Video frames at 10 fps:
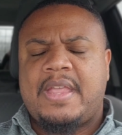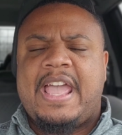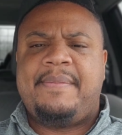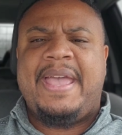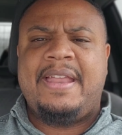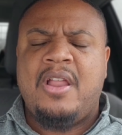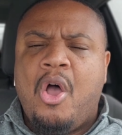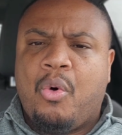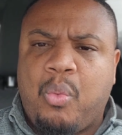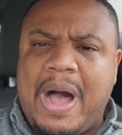Amen.
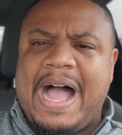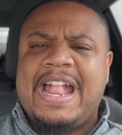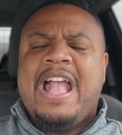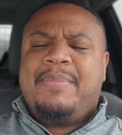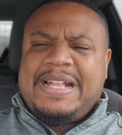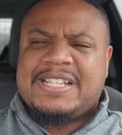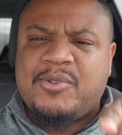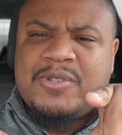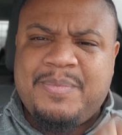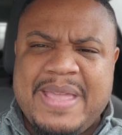Why? Because it
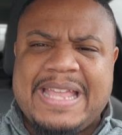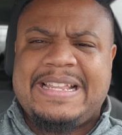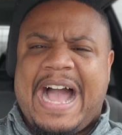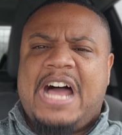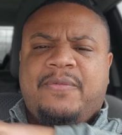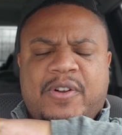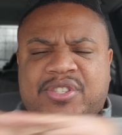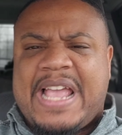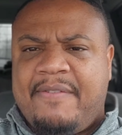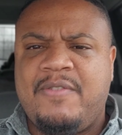was me and God
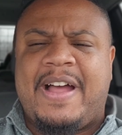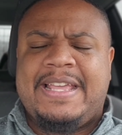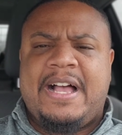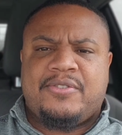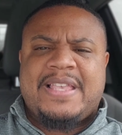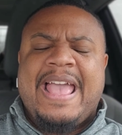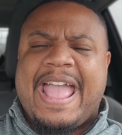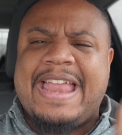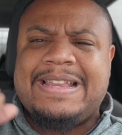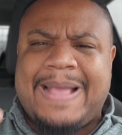versus everybody else.
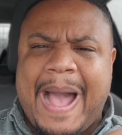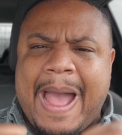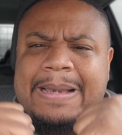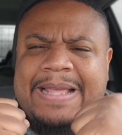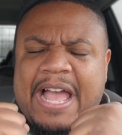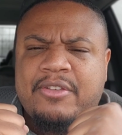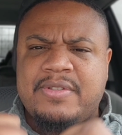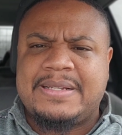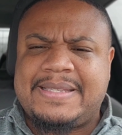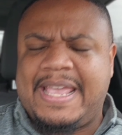And God gathered
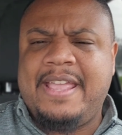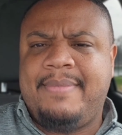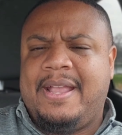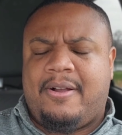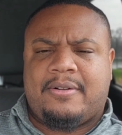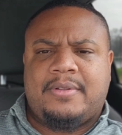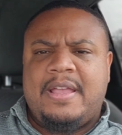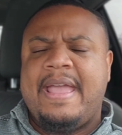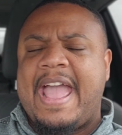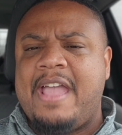the team here
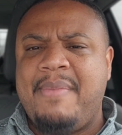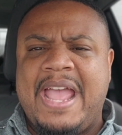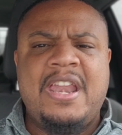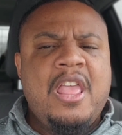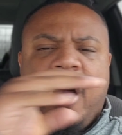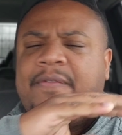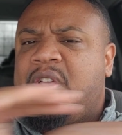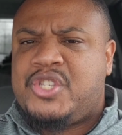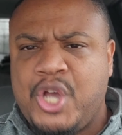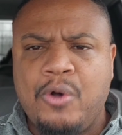amen, of
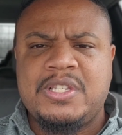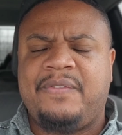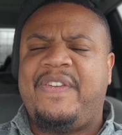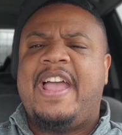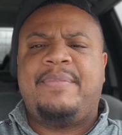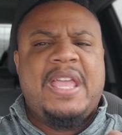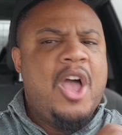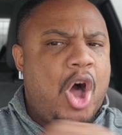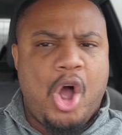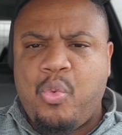the chosen family
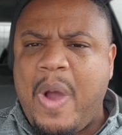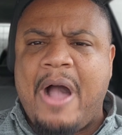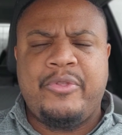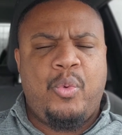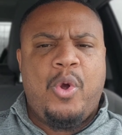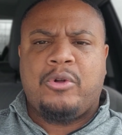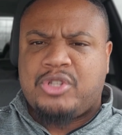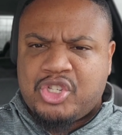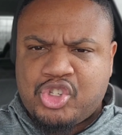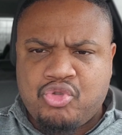around the world,
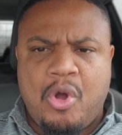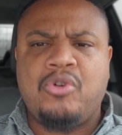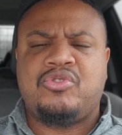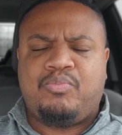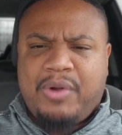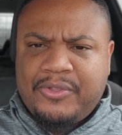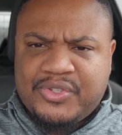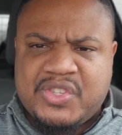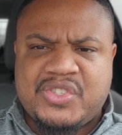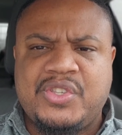the strong
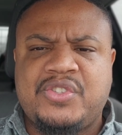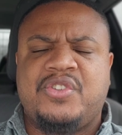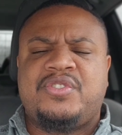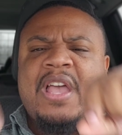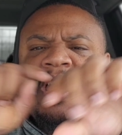brothers and sisters,